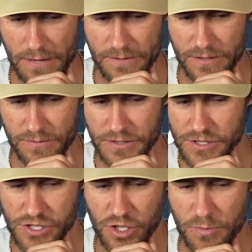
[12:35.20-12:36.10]
effort
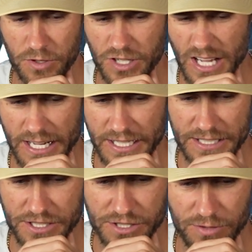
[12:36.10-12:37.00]
versus humor. You kind of
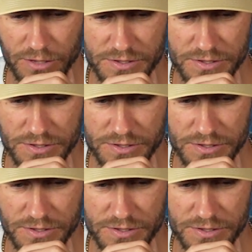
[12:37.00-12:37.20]
can just throw